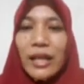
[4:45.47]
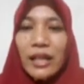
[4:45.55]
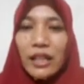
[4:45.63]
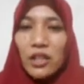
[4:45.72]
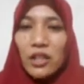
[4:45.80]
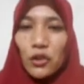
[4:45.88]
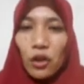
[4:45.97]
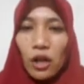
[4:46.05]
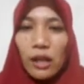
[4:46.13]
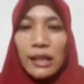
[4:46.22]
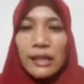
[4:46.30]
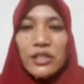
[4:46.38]
it is
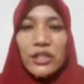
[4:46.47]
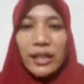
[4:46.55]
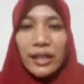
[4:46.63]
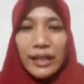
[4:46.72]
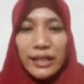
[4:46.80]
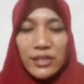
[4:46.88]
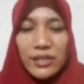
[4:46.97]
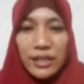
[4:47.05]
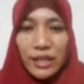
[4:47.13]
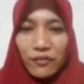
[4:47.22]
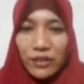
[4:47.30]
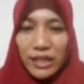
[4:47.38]
called challenge
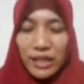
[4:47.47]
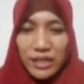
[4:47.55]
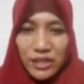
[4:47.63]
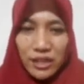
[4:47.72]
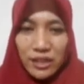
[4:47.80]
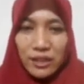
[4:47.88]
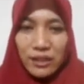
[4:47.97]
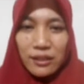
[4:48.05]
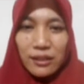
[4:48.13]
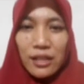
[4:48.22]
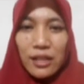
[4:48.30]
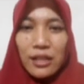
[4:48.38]
definition.
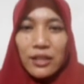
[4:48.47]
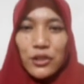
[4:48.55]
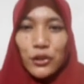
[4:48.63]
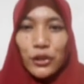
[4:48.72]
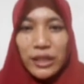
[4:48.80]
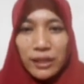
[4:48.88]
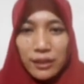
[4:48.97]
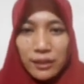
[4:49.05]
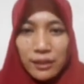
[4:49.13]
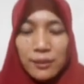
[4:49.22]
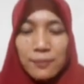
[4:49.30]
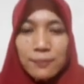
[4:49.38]
So
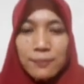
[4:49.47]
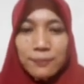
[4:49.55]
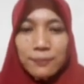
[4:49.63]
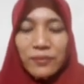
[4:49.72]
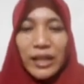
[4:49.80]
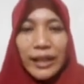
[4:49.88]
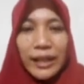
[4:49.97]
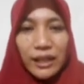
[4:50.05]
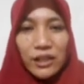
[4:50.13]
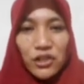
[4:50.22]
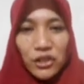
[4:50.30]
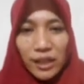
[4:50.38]
here,
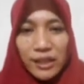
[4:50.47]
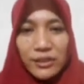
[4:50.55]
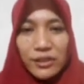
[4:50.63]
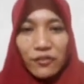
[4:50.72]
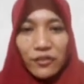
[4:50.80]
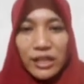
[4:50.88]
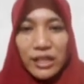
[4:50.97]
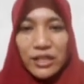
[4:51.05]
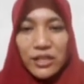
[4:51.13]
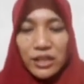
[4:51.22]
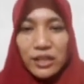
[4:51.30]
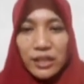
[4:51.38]
in challenge
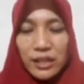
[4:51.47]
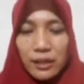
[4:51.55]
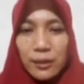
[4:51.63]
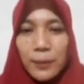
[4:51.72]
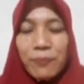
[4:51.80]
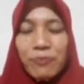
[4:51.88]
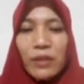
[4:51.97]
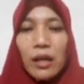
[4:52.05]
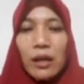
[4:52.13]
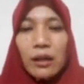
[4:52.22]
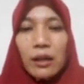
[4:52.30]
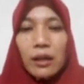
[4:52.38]
definition here,
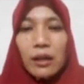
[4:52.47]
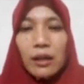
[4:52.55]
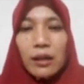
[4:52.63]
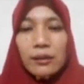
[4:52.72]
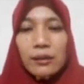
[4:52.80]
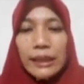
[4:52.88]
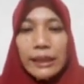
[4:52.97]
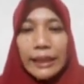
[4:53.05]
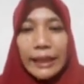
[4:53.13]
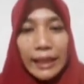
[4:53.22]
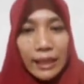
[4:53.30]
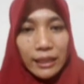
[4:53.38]

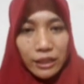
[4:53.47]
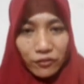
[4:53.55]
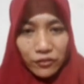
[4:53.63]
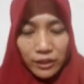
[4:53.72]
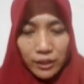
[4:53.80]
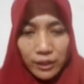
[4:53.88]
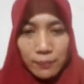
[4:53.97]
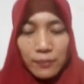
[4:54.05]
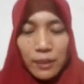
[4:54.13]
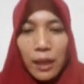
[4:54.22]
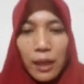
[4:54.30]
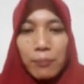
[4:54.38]
negative team
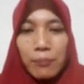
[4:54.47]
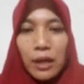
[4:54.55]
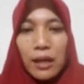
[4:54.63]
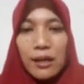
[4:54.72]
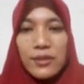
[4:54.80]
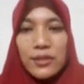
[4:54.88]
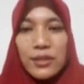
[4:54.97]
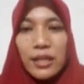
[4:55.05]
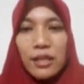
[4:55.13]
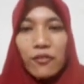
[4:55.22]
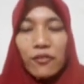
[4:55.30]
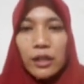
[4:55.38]
must
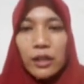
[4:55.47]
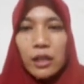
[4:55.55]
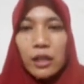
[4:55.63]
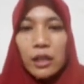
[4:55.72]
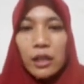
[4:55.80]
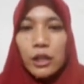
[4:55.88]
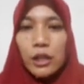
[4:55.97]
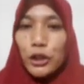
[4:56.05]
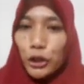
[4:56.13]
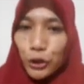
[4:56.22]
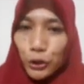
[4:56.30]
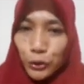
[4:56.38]
give a
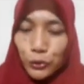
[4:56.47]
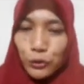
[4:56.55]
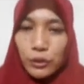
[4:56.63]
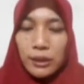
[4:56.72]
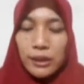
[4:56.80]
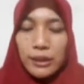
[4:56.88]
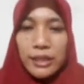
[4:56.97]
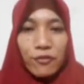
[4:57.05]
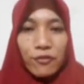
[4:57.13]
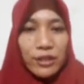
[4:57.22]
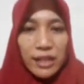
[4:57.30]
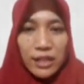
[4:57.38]
new
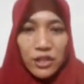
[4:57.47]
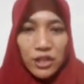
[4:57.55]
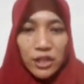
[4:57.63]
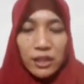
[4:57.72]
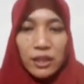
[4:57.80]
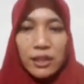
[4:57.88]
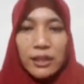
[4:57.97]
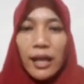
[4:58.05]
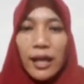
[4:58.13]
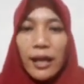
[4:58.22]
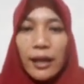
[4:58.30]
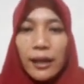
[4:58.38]
definition
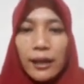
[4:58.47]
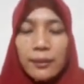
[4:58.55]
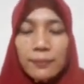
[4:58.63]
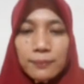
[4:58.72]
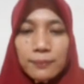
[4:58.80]
and